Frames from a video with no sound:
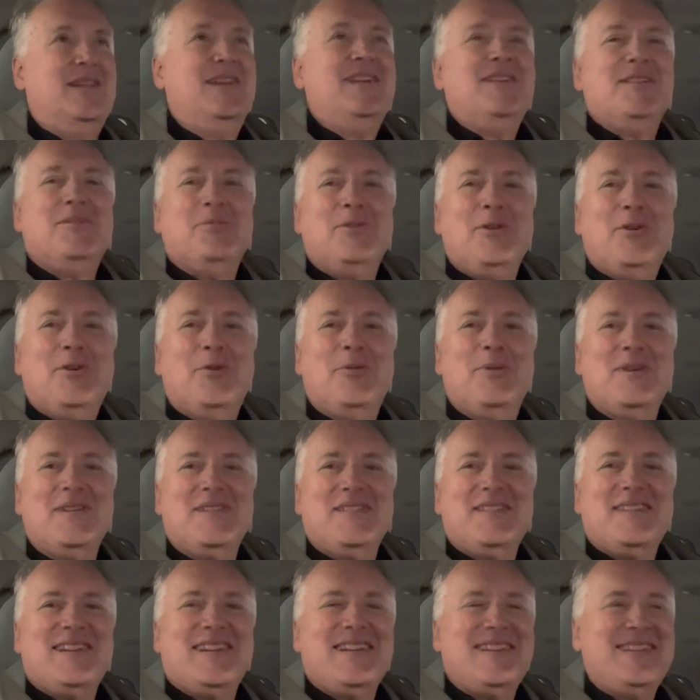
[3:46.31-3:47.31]
as we
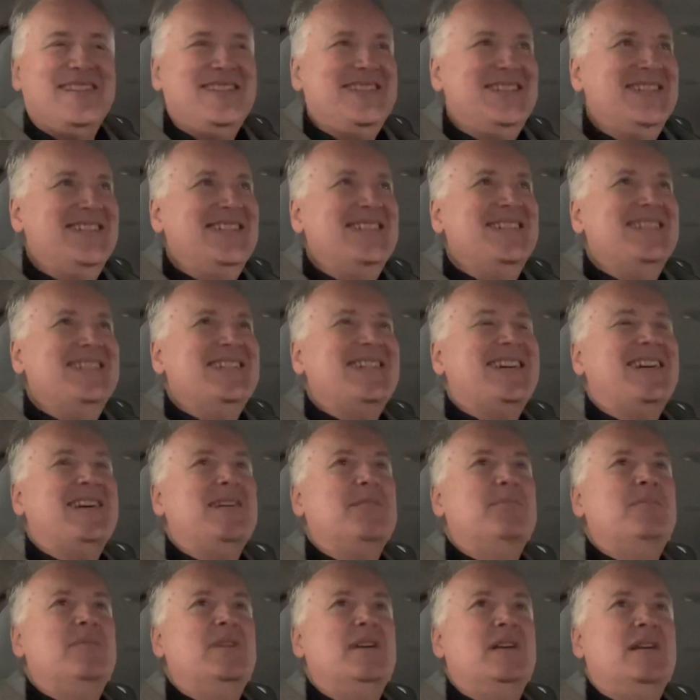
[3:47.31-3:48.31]
always say.
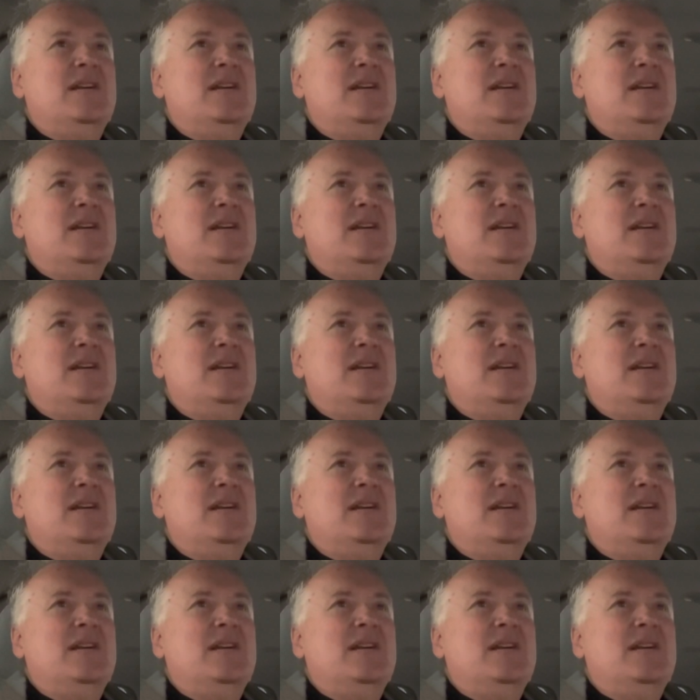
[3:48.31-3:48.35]
Something